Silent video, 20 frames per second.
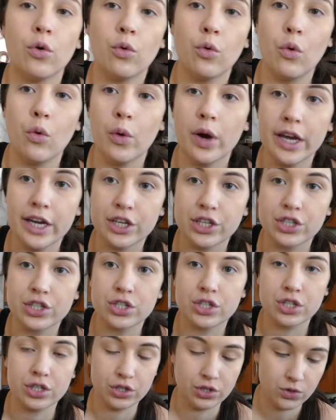
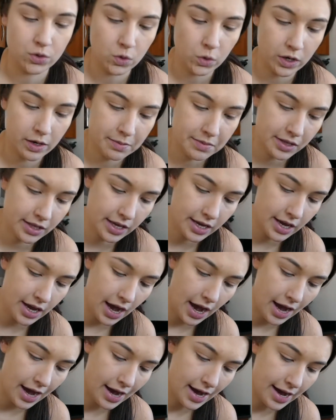which normally
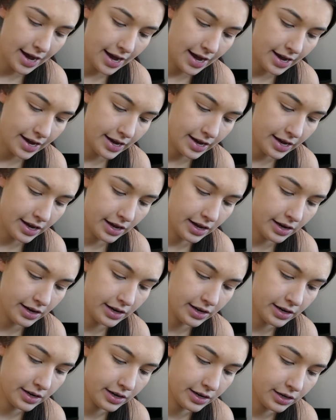I
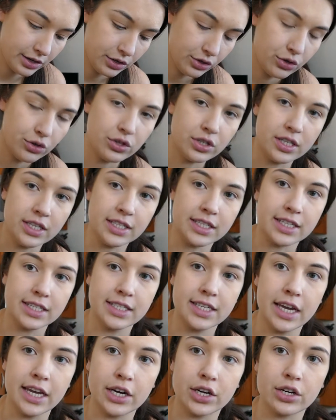use these
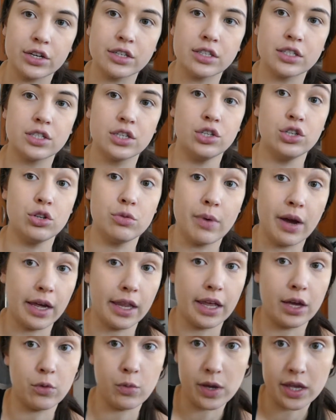containers to do
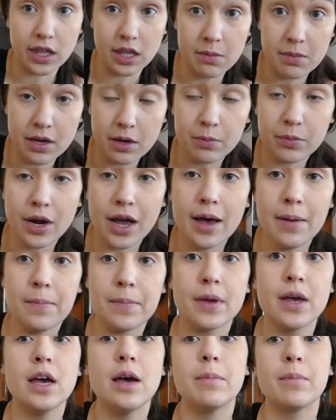my like weekly meal
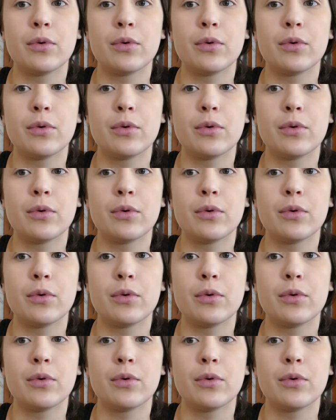prep.